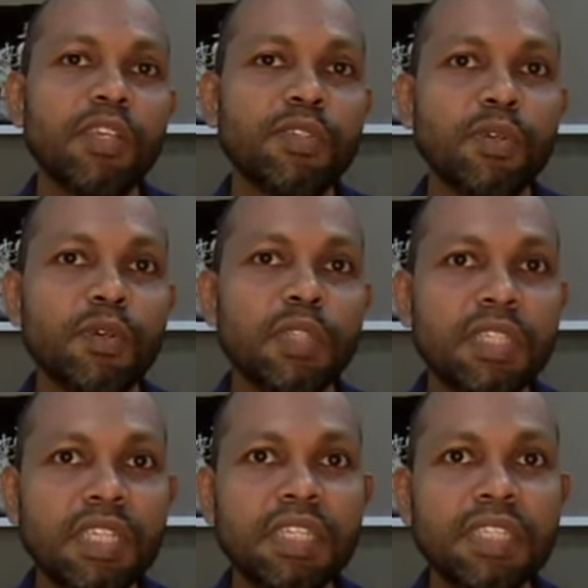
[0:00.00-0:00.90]
So
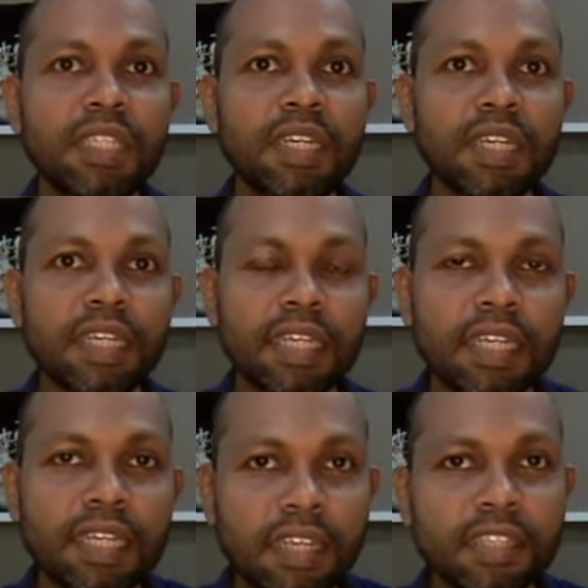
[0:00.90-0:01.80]
this is the
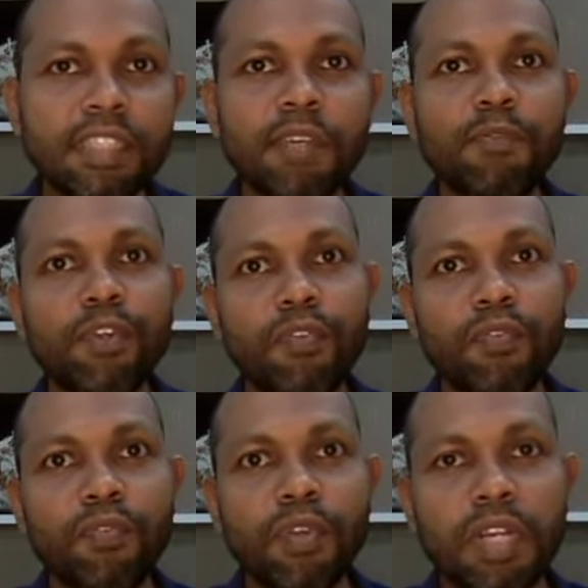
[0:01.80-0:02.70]
concept
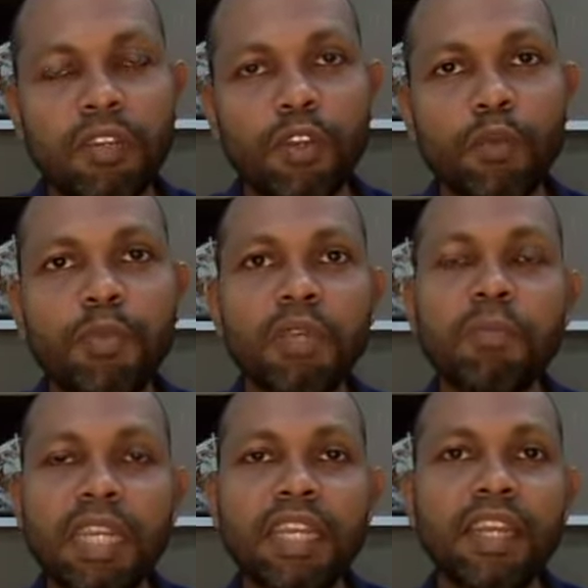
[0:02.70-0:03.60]
of developing
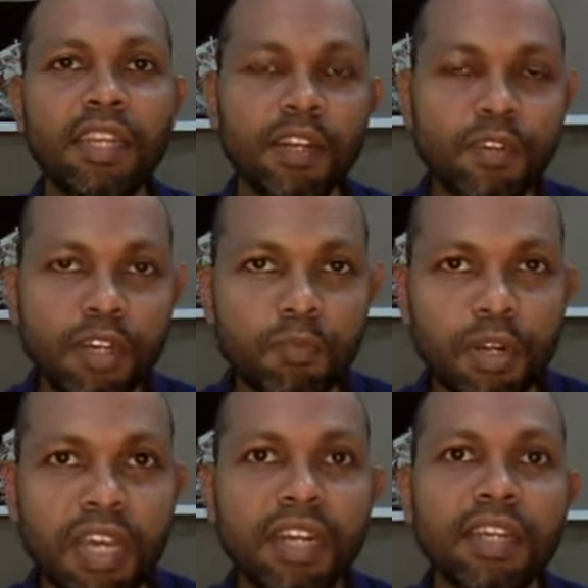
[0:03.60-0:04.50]
medical electronic
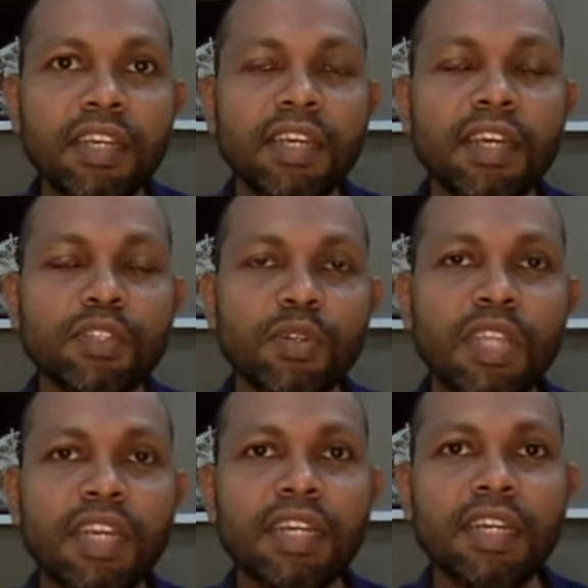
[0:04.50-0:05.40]
product, so
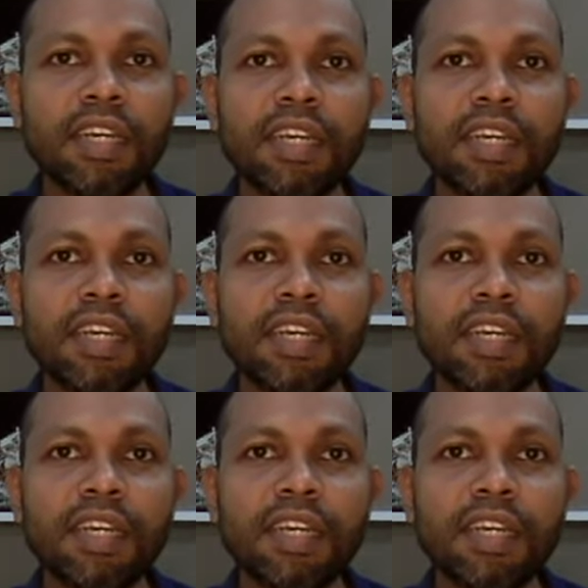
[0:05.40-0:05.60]
that